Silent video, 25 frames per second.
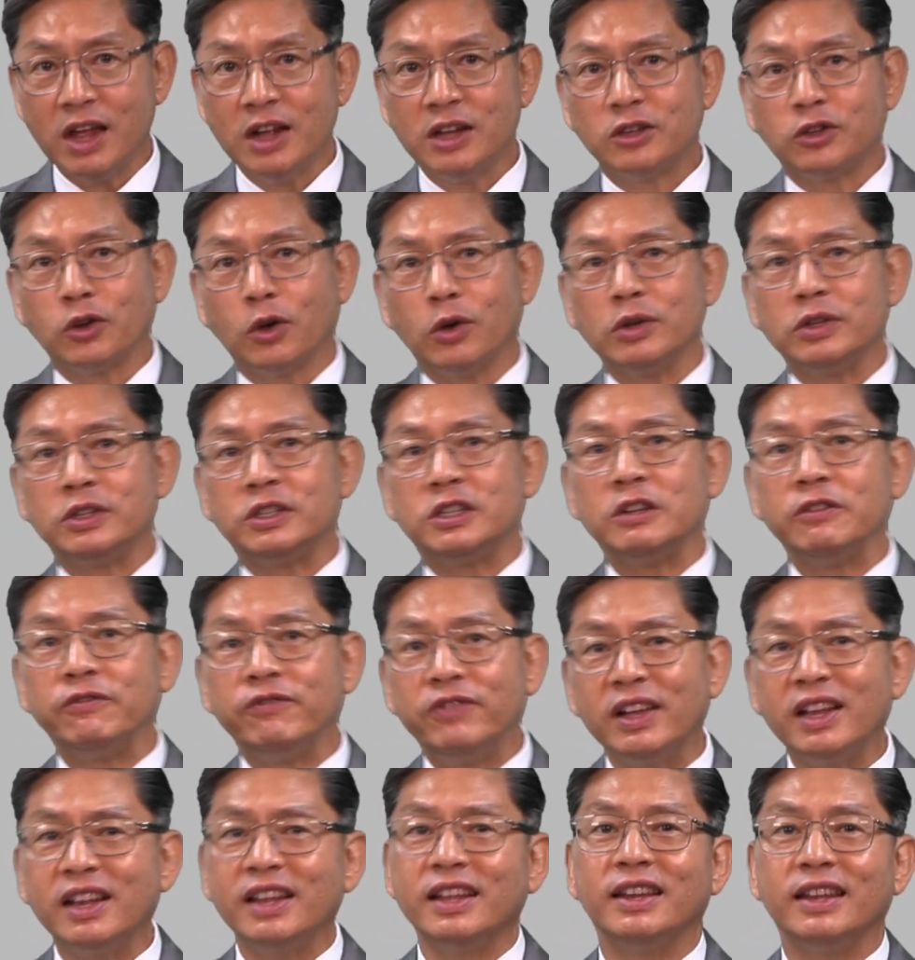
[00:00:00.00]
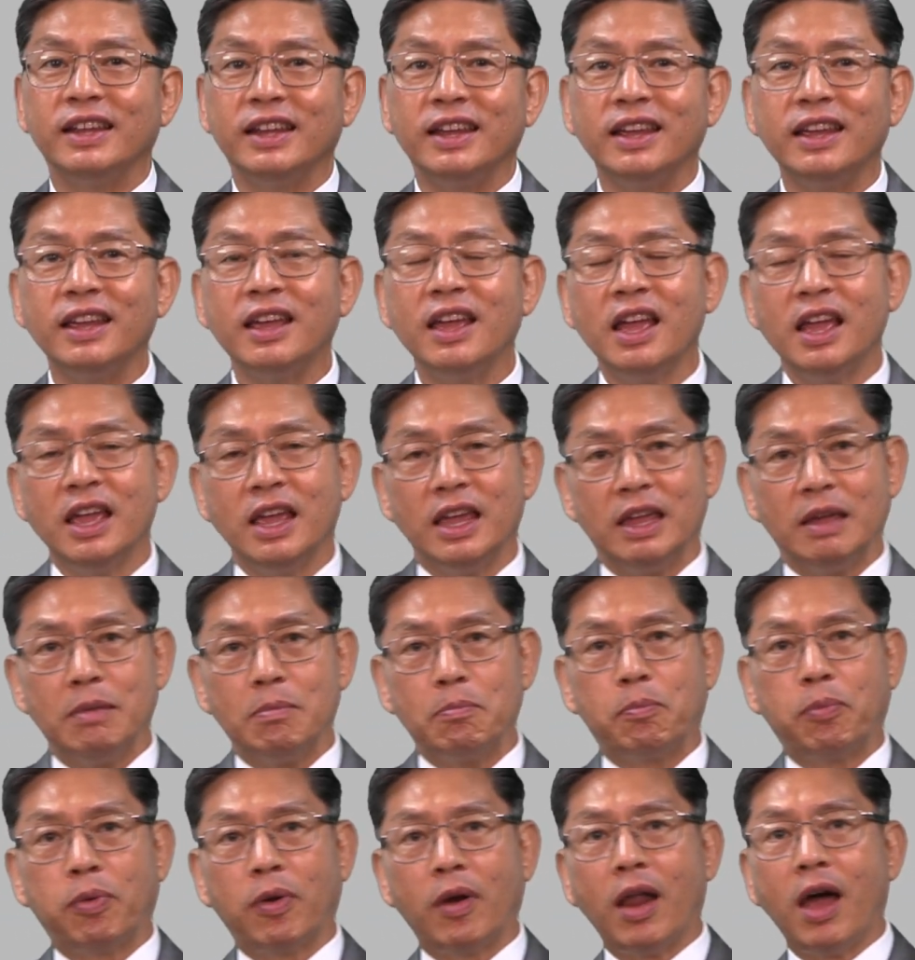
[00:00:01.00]
So civility
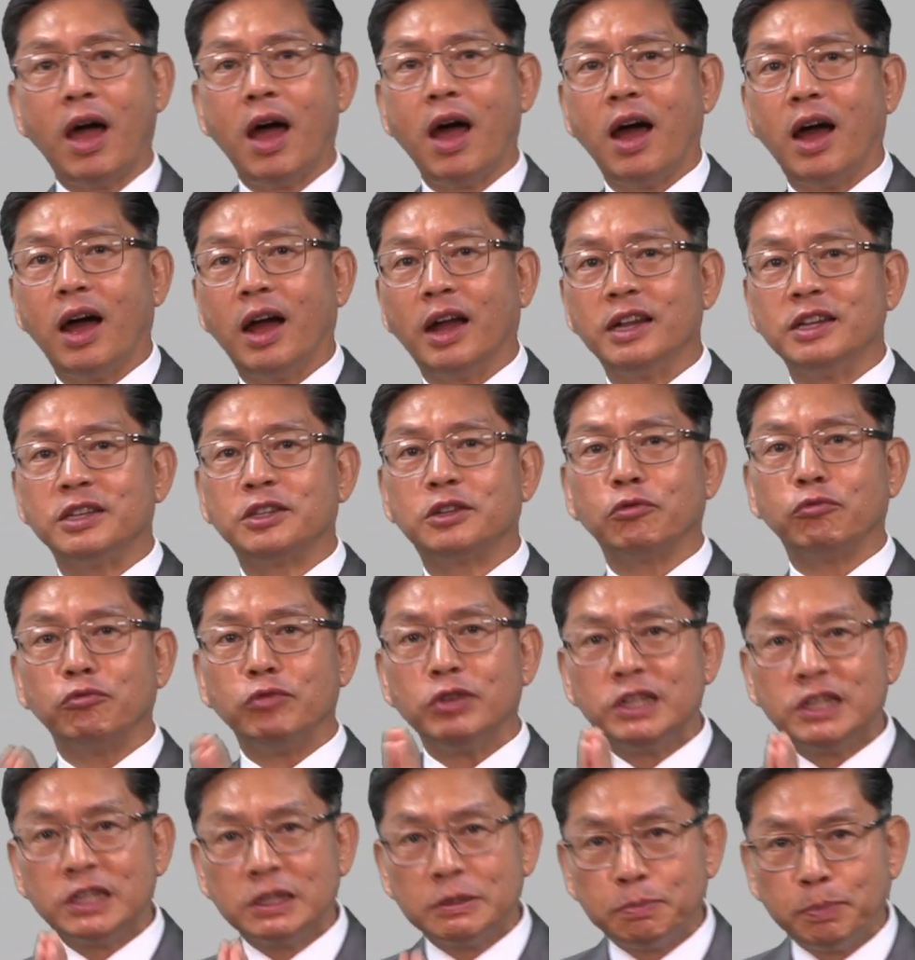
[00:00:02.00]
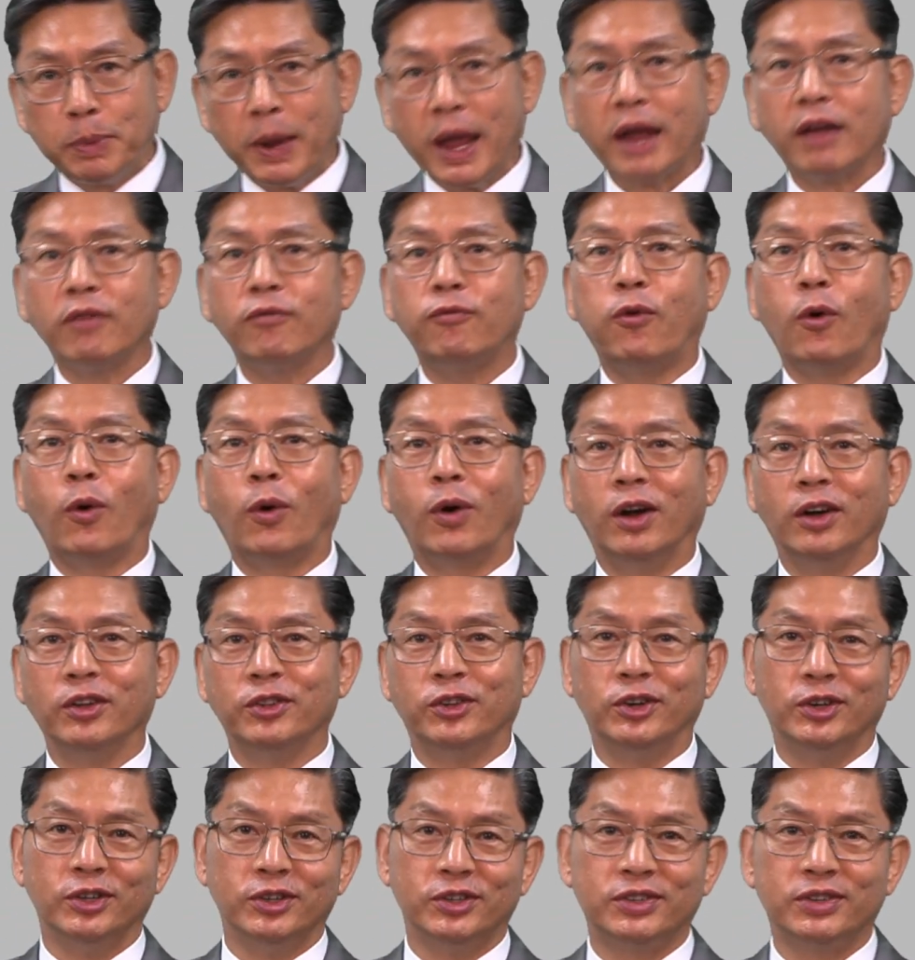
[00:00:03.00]
implies respect for
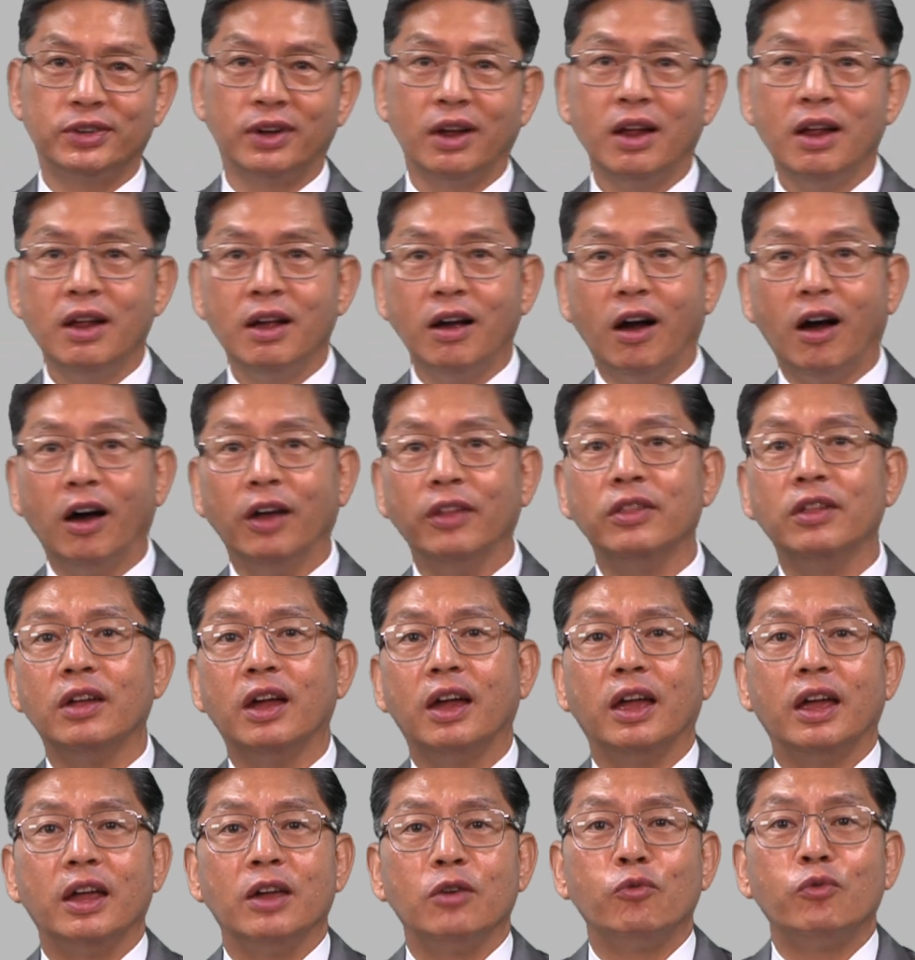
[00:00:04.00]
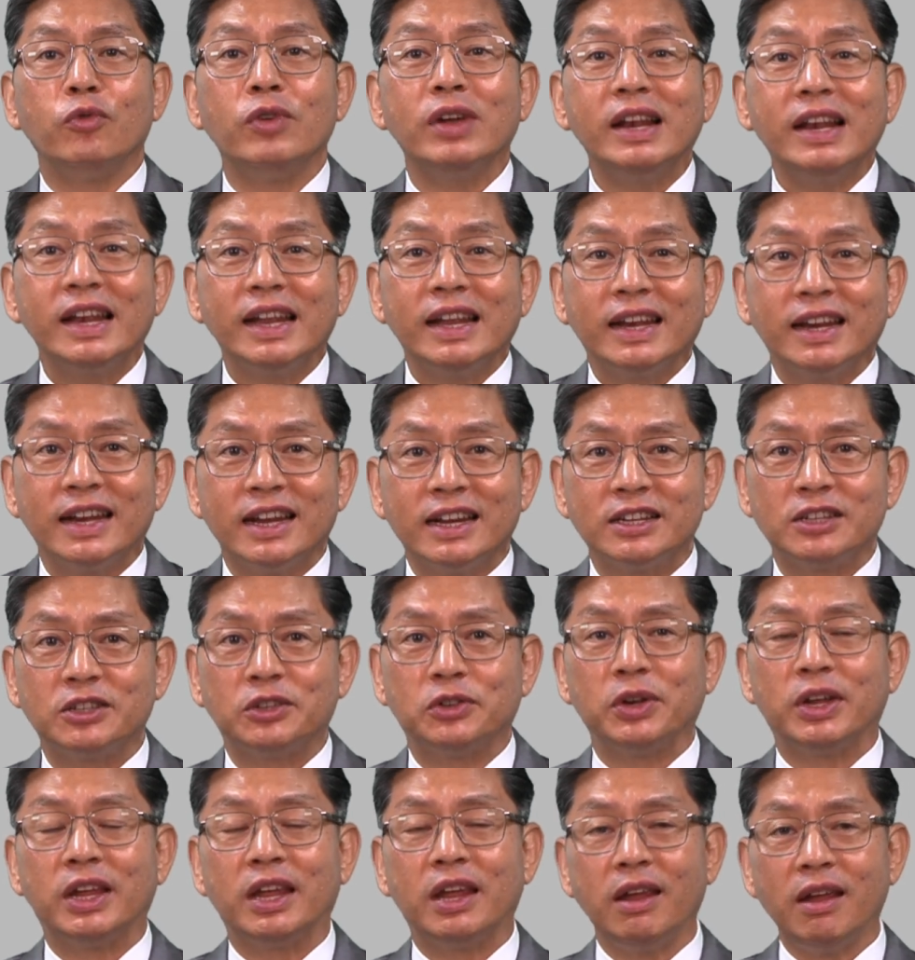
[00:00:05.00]
others, a willingness
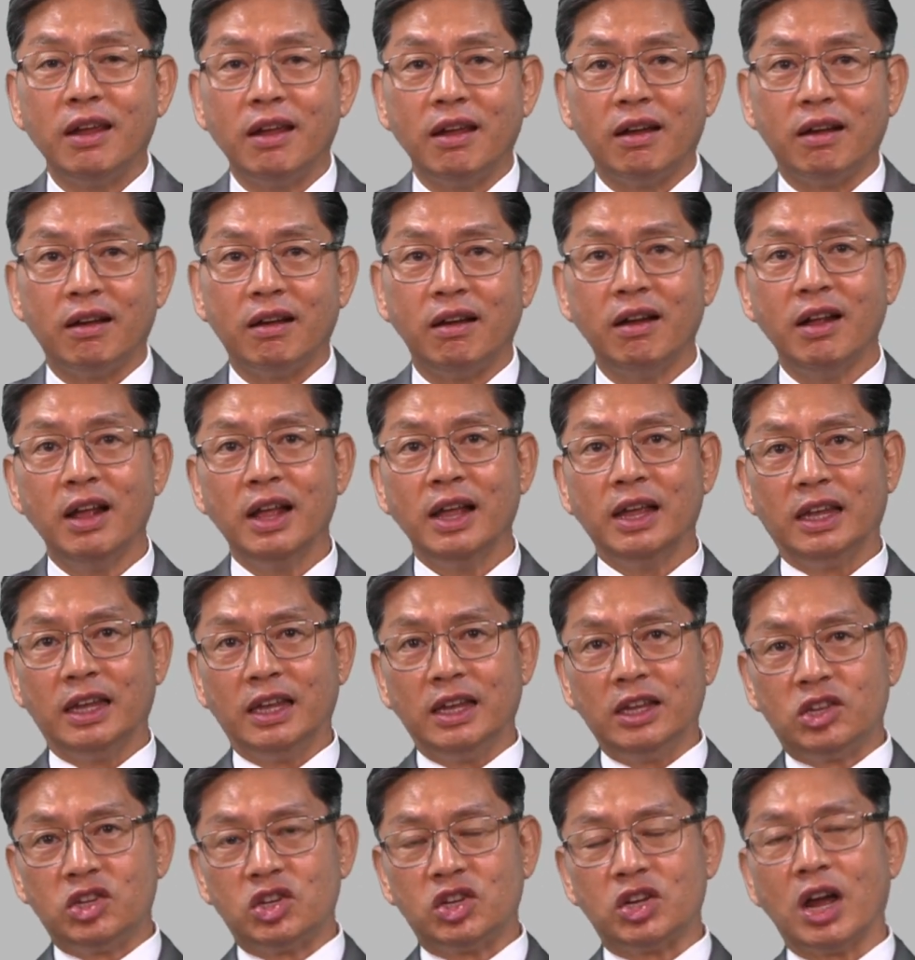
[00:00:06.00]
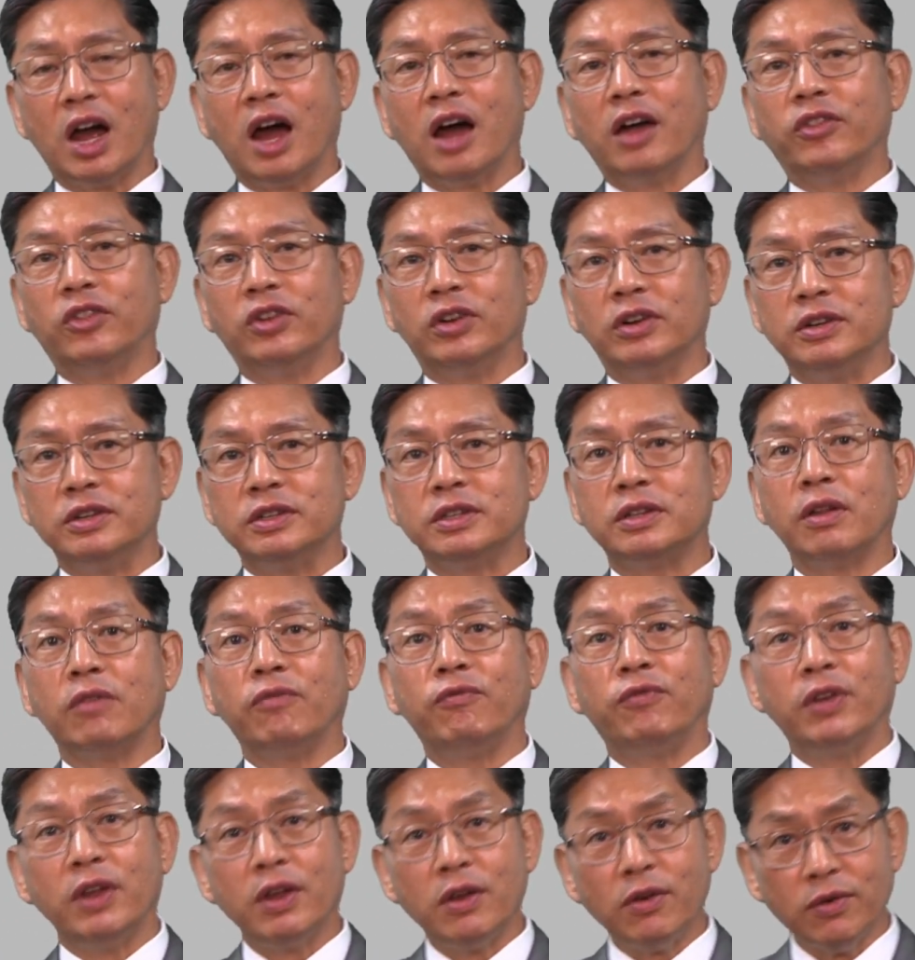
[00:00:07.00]
to hear each other's
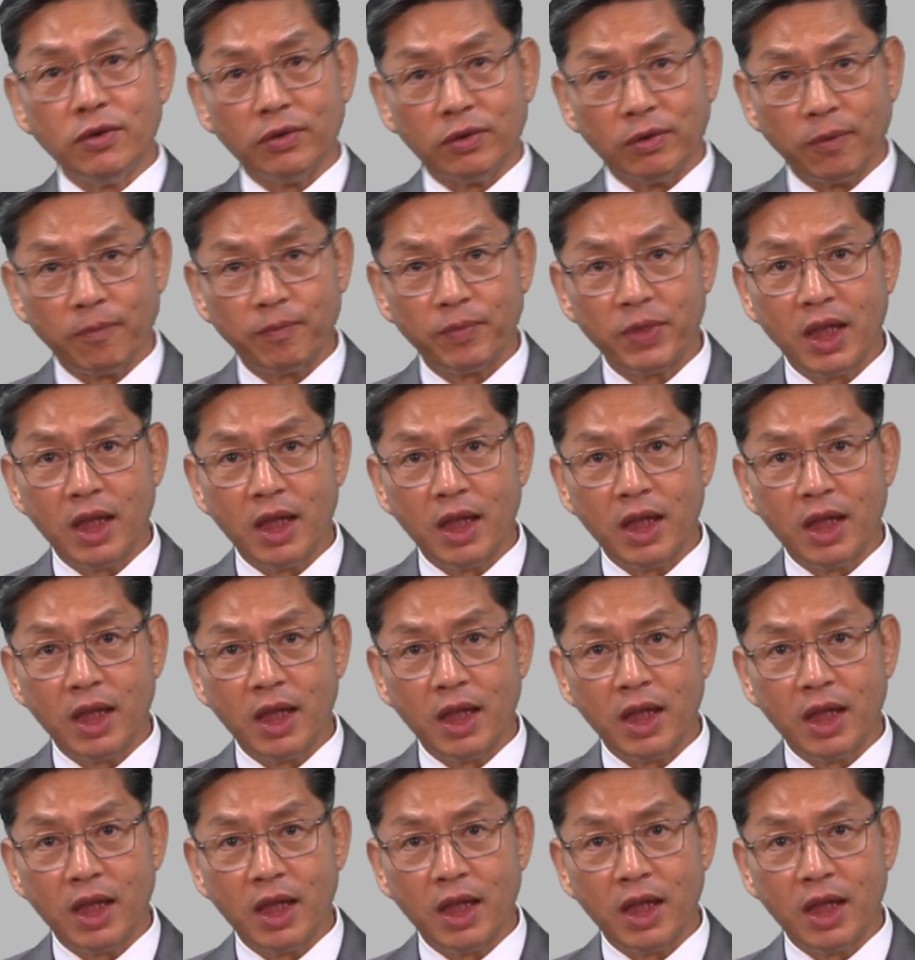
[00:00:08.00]
view,